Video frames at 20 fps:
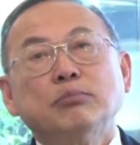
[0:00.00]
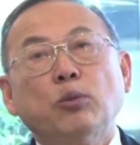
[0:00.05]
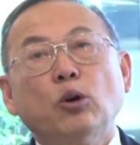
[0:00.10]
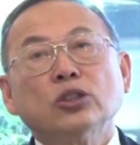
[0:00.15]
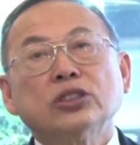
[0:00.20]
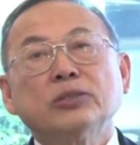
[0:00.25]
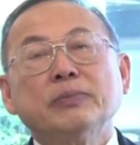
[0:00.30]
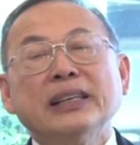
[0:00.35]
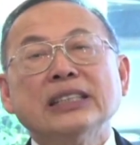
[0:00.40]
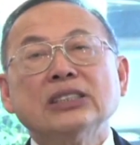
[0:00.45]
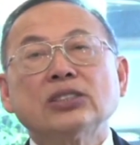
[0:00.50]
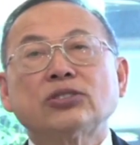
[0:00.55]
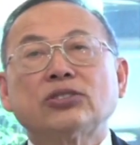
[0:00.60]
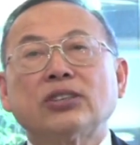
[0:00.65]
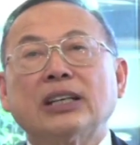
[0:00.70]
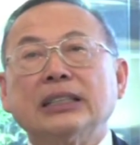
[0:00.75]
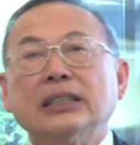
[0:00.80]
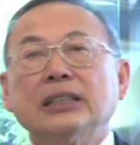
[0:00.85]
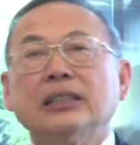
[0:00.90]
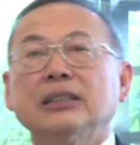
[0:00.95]
postman
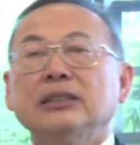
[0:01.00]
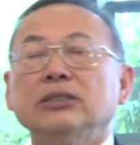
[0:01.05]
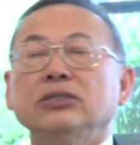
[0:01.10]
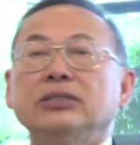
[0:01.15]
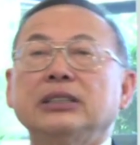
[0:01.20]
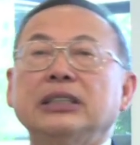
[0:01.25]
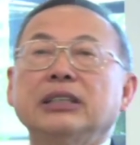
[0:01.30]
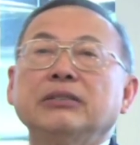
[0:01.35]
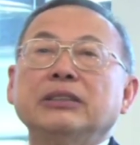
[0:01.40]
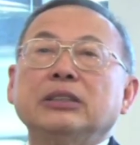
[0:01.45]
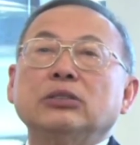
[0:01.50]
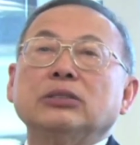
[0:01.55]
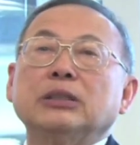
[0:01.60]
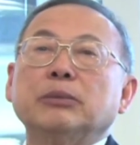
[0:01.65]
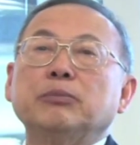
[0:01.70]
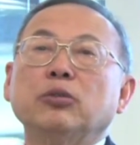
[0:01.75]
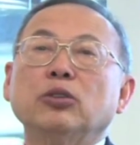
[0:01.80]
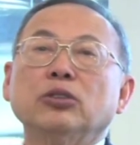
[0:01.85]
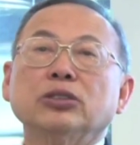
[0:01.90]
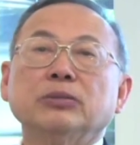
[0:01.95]
strike, you give it to the
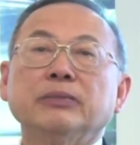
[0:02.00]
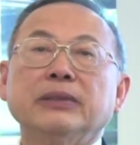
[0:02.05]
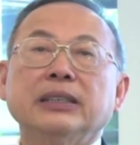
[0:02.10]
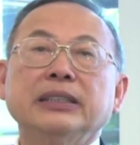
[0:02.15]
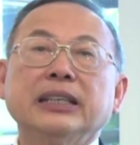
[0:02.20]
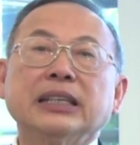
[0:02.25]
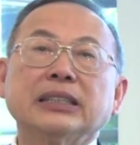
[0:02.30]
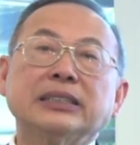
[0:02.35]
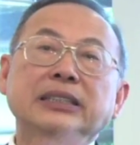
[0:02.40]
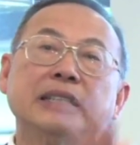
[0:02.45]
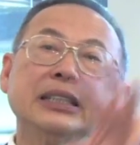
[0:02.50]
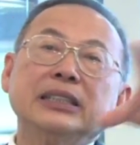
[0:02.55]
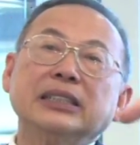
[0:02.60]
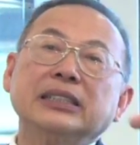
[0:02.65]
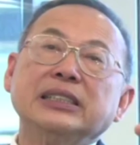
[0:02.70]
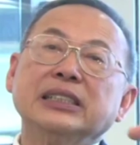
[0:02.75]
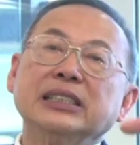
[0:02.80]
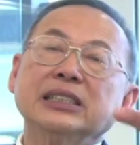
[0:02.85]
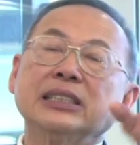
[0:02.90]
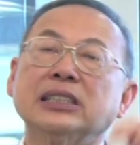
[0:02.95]
postman. Next day
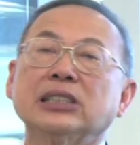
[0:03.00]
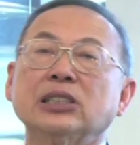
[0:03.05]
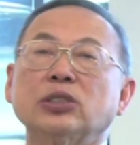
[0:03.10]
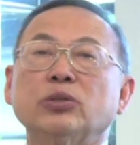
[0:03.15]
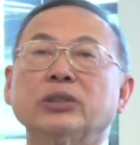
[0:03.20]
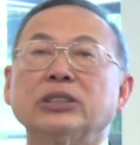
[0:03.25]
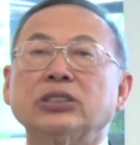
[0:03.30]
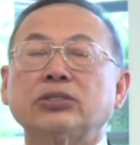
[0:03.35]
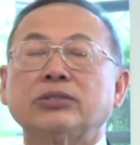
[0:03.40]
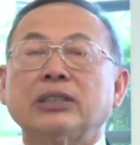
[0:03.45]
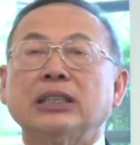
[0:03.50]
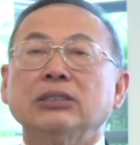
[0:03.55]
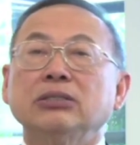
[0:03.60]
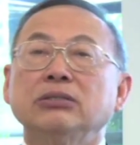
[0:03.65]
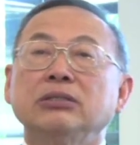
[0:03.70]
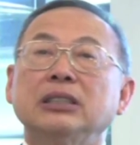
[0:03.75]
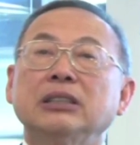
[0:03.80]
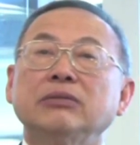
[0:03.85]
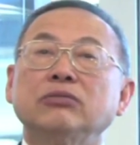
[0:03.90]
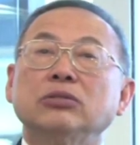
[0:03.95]
the nurses will strike,
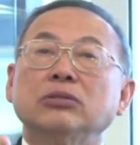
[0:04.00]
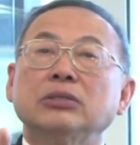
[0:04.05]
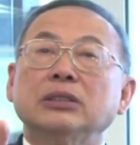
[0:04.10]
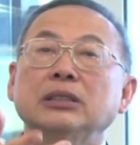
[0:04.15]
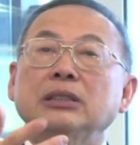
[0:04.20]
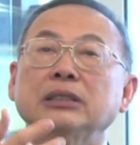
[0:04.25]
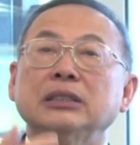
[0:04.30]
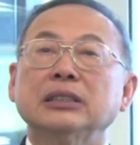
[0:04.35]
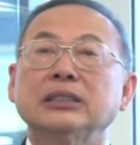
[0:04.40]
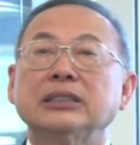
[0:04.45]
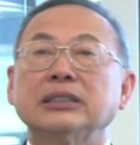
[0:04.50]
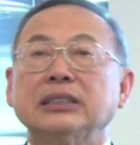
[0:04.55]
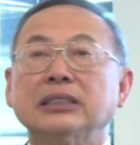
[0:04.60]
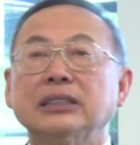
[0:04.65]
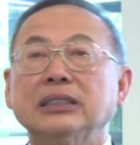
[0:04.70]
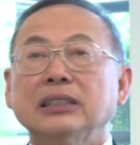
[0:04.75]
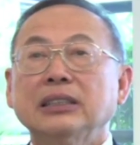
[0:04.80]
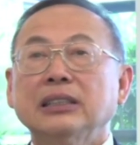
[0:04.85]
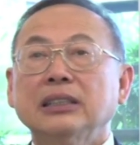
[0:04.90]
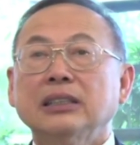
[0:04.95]
you give to the
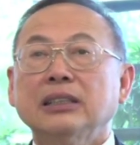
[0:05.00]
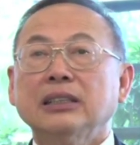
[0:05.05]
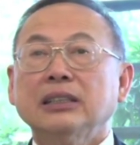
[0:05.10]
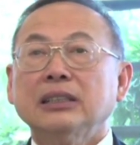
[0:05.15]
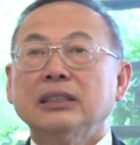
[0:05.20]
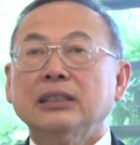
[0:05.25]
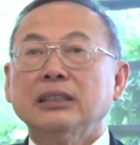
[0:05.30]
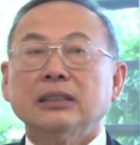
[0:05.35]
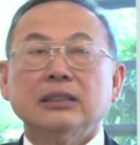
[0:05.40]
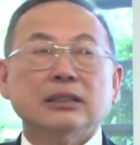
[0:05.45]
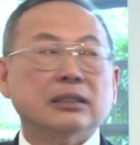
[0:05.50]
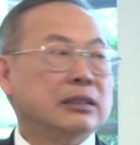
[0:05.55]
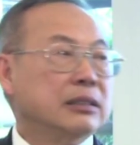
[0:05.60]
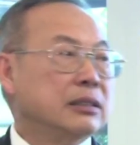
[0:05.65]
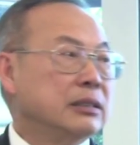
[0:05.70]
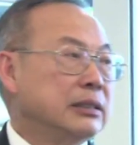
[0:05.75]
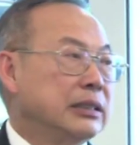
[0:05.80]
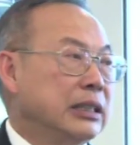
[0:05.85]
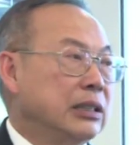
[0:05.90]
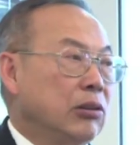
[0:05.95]
nurses.
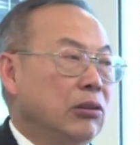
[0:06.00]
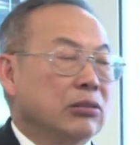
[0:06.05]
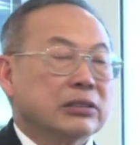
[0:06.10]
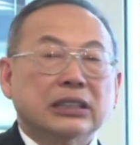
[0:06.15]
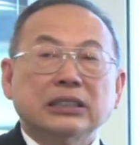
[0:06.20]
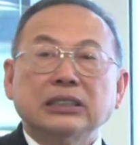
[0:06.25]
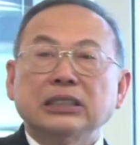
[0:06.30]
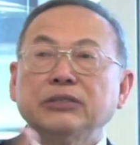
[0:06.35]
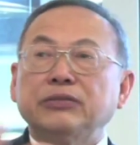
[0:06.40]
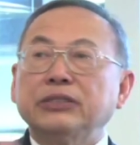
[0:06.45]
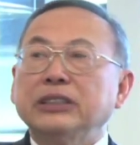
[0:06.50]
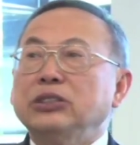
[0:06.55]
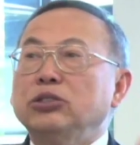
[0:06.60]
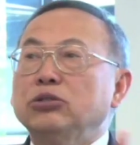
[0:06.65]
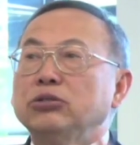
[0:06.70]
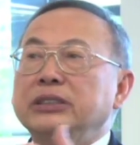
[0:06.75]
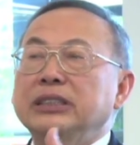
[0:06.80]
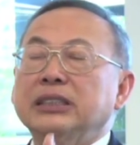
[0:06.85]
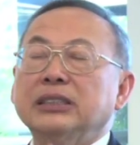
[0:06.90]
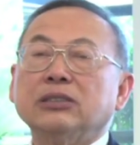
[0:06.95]
Then all the different
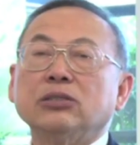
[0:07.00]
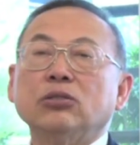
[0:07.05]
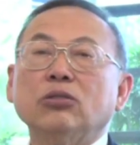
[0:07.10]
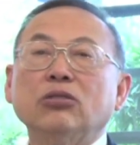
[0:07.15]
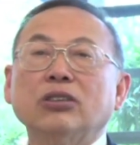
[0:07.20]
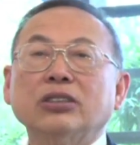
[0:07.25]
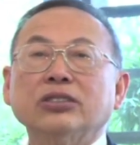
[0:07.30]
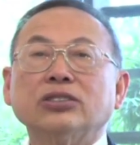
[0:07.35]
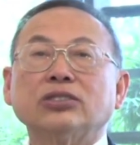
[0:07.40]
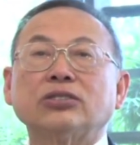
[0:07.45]
unions go on